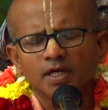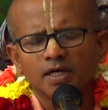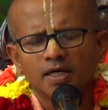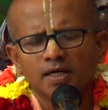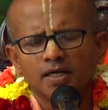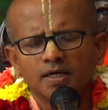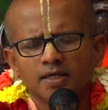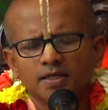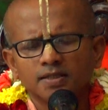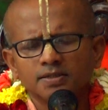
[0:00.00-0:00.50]

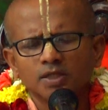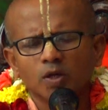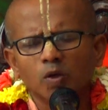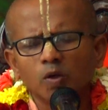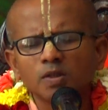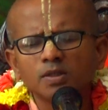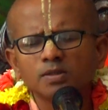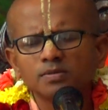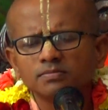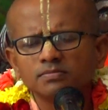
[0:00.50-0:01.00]
Uh, the
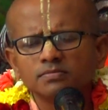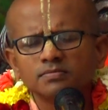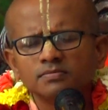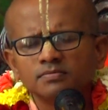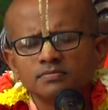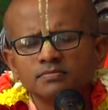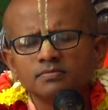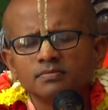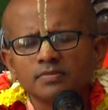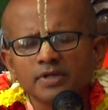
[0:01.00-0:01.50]
whole
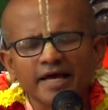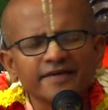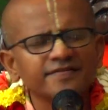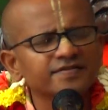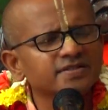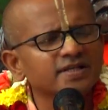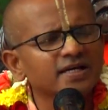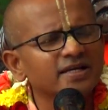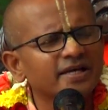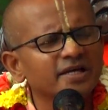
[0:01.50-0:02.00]

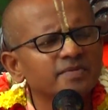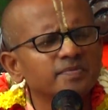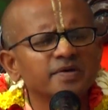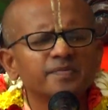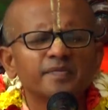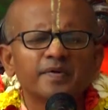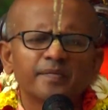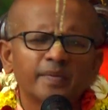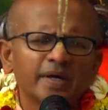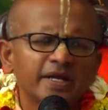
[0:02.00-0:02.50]
lifestyle can be
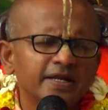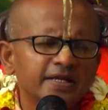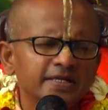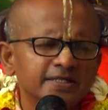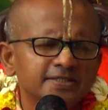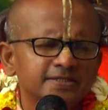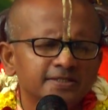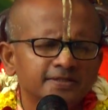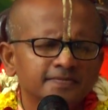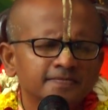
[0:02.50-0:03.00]
very
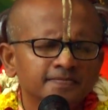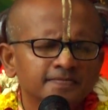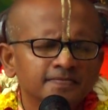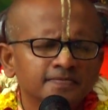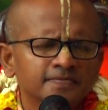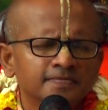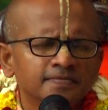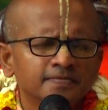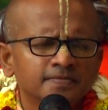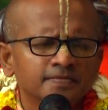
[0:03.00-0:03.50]
easy.
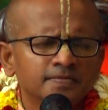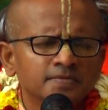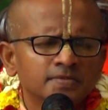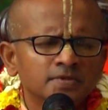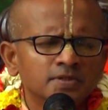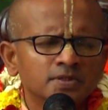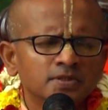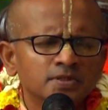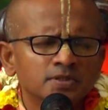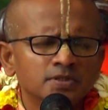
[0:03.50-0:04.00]

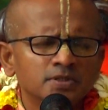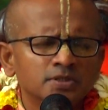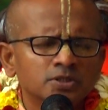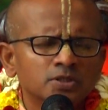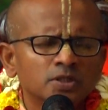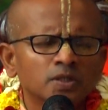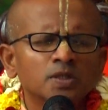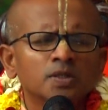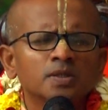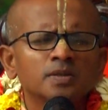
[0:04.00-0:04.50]

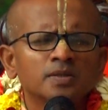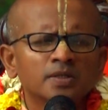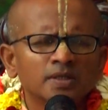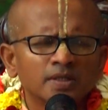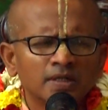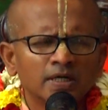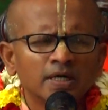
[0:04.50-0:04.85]
So